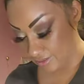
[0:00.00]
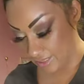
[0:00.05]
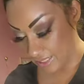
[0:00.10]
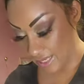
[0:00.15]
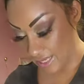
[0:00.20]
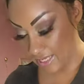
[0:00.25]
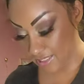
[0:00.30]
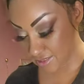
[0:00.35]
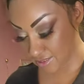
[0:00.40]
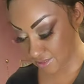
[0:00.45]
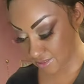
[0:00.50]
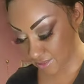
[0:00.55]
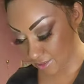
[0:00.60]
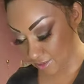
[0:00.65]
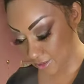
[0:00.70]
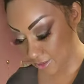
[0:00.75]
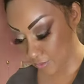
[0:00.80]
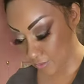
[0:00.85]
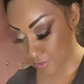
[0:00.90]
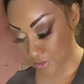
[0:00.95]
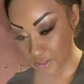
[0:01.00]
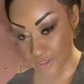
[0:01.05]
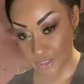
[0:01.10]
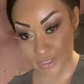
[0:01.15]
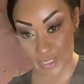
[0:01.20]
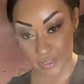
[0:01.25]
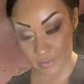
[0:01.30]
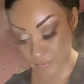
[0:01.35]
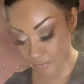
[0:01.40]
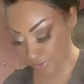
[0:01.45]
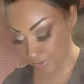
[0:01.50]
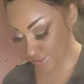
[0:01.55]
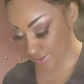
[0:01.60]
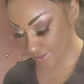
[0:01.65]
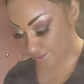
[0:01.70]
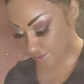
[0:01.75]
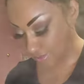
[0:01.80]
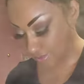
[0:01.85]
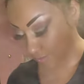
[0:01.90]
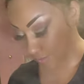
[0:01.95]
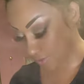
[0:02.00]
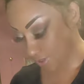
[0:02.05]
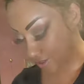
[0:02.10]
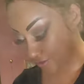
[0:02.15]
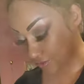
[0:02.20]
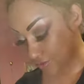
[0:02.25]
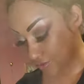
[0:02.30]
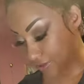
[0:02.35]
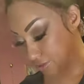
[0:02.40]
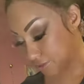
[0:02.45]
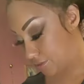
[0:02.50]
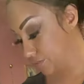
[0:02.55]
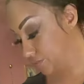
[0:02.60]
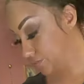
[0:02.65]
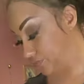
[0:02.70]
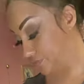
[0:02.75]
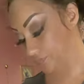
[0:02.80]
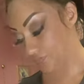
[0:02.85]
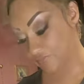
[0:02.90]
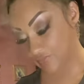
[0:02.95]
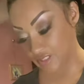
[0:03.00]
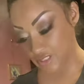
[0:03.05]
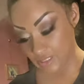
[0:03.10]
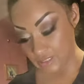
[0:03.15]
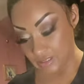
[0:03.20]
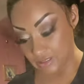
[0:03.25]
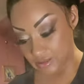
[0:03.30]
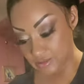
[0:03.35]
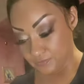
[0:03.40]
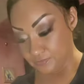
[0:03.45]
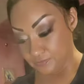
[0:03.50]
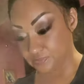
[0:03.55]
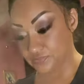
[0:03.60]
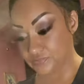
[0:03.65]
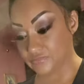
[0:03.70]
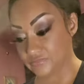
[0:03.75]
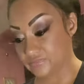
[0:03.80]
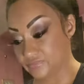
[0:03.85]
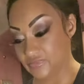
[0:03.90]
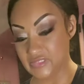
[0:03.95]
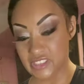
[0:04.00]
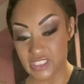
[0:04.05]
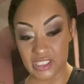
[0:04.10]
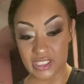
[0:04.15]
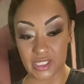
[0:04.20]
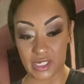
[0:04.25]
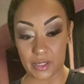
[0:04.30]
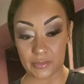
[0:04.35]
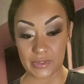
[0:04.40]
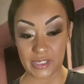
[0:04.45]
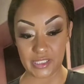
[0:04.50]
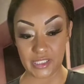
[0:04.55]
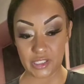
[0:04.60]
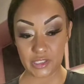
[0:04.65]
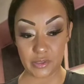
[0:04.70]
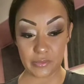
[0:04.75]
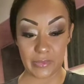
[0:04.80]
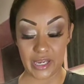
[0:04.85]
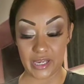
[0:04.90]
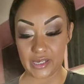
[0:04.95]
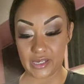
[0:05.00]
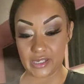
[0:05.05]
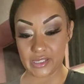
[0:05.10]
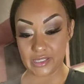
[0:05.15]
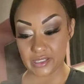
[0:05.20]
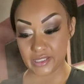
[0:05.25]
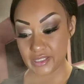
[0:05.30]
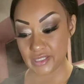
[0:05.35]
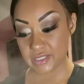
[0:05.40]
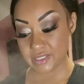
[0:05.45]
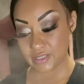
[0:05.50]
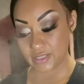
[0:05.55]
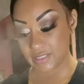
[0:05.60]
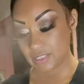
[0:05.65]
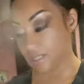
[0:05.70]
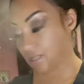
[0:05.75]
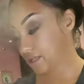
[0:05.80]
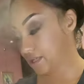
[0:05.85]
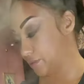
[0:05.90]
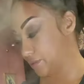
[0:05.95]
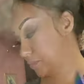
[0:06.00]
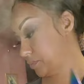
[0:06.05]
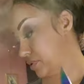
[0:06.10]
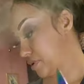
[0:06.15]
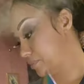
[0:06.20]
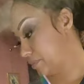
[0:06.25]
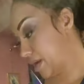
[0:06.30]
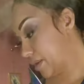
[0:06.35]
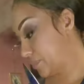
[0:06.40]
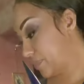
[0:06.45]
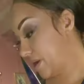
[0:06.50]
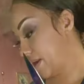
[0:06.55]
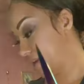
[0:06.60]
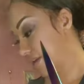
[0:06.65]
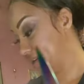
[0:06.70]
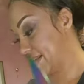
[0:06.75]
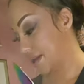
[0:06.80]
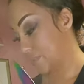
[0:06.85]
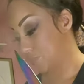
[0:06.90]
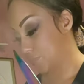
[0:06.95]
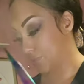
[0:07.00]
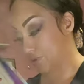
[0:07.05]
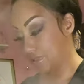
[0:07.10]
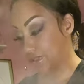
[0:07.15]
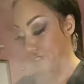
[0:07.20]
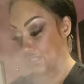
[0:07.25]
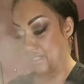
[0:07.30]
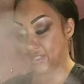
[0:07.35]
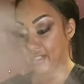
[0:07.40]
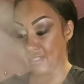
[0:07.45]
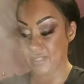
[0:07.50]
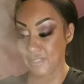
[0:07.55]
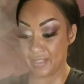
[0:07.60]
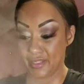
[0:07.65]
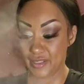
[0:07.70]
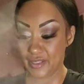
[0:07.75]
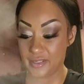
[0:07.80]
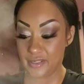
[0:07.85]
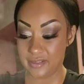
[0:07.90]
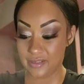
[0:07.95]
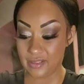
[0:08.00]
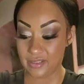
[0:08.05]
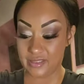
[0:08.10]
It has the cookware set with it as well too. So I'm going to do my onions. I'm going to put my pineapple in here.